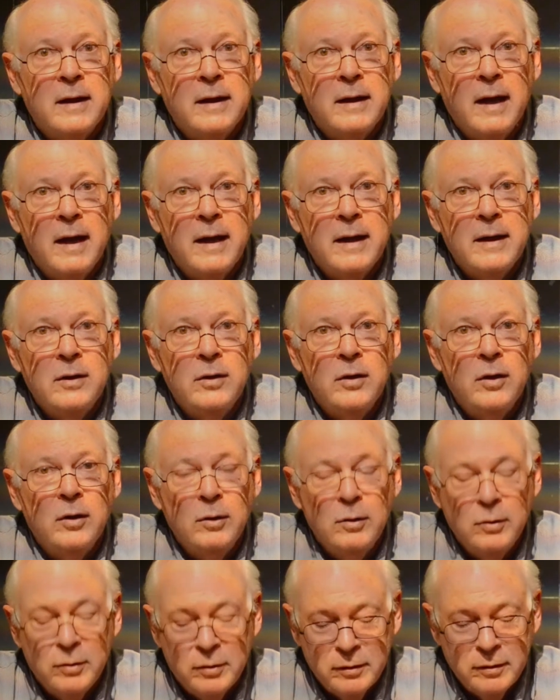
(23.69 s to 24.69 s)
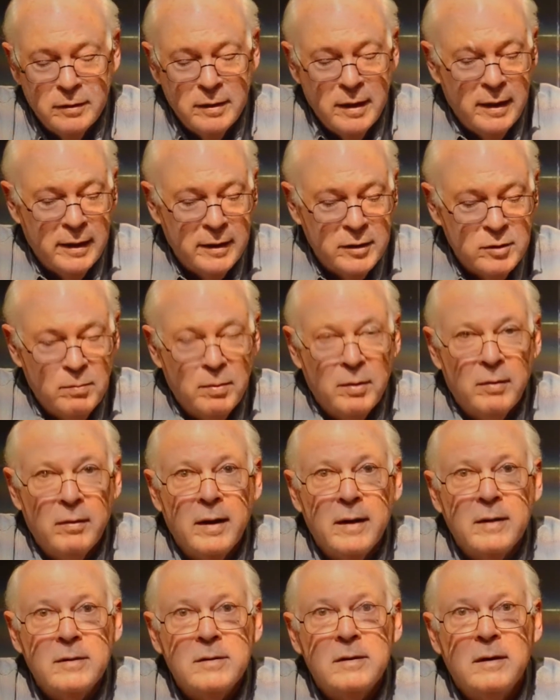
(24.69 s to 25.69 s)
and I learned and
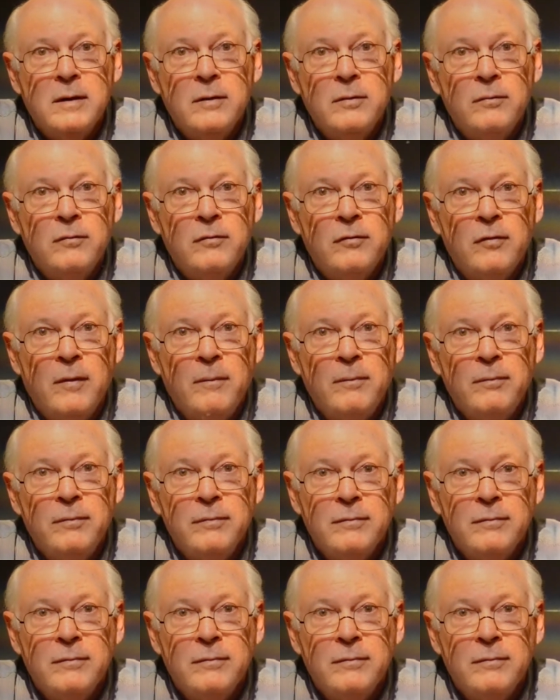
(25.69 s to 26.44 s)
experienced it from